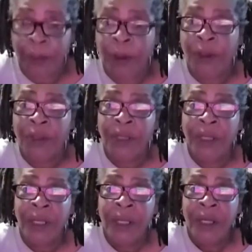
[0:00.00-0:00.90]
this
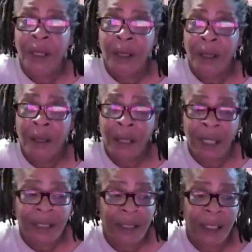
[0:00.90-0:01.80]
person
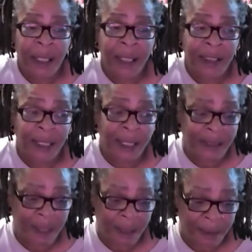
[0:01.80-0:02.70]
it's it's
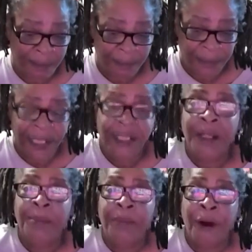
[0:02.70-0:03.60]
it's um it's
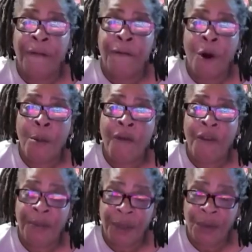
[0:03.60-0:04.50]
an, a form
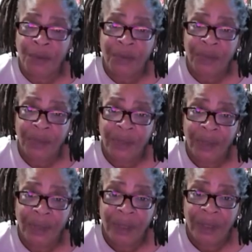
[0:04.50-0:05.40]
of abuse.
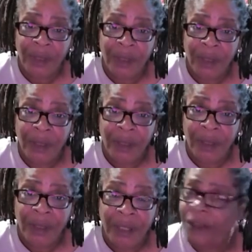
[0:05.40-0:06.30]

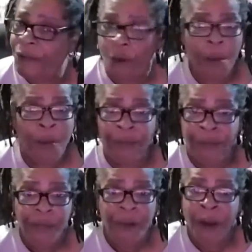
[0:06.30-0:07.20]
It's a form
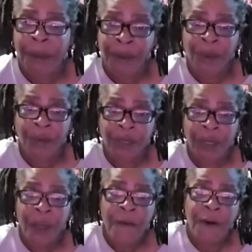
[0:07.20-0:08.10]
of abuse
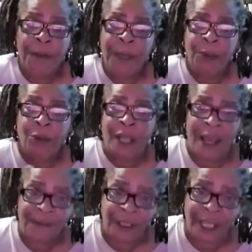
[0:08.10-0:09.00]
for people to
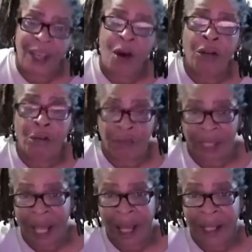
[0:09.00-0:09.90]
have to take all
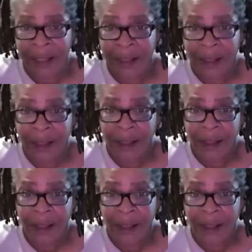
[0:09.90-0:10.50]
those lies.